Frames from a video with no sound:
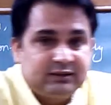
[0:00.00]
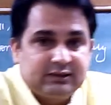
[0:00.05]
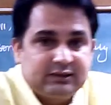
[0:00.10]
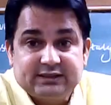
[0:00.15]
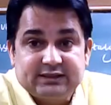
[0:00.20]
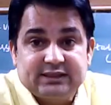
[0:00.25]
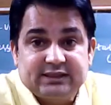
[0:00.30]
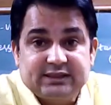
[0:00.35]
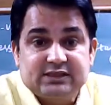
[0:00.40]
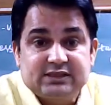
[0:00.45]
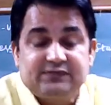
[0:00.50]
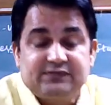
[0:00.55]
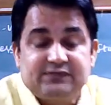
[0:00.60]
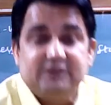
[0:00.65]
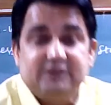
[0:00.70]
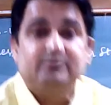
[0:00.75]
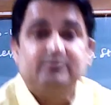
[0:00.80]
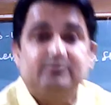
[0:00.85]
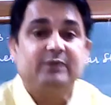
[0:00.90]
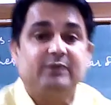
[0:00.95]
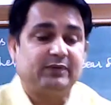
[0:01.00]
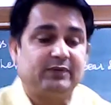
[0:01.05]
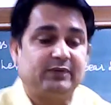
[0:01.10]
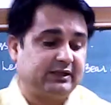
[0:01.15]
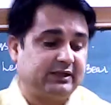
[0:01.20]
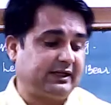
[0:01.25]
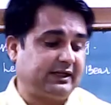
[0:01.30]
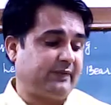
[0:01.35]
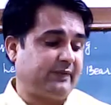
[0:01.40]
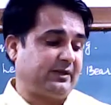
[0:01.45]
things which people
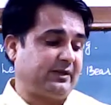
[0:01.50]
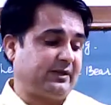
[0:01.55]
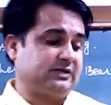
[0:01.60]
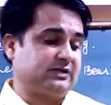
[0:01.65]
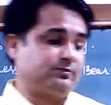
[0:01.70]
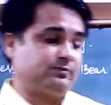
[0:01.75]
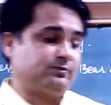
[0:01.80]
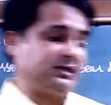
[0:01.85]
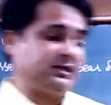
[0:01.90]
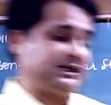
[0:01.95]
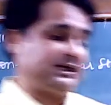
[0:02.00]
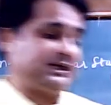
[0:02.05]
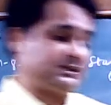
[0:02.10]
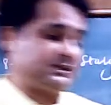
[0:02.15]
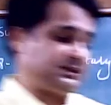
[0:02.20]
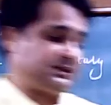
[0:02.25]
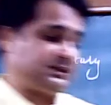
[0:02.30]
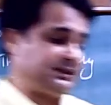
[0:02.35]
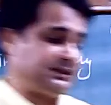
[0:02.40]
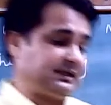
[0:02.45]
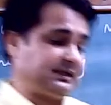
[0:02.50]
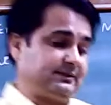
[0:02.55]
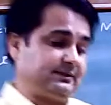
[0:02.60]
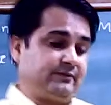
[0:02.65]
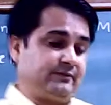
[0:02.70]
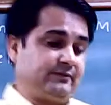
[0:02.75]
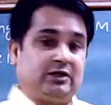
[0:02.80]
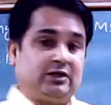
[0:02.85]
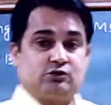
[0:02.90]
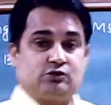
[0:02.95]
keep as pets.
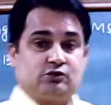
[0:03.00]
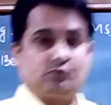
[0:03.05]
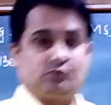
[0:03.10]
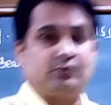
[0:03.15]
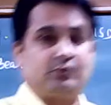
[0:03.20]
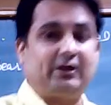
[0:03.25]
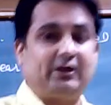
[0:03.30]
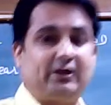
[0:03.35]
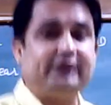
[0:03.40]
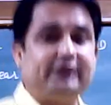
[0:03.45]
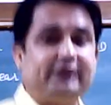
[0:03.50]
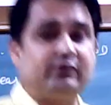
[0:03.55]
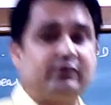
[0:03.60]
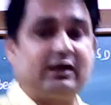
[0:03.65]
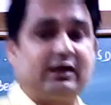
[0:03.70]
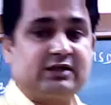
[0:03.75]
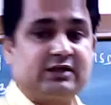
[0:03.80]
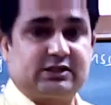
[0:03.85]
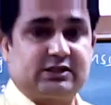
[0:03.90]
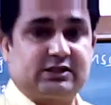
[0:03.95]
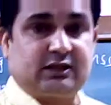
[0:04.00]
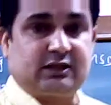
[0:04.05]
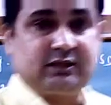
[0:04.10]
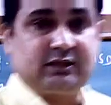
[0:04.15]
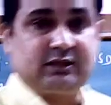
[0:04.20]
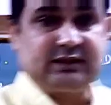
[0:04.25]
Yeah. So provide your answer.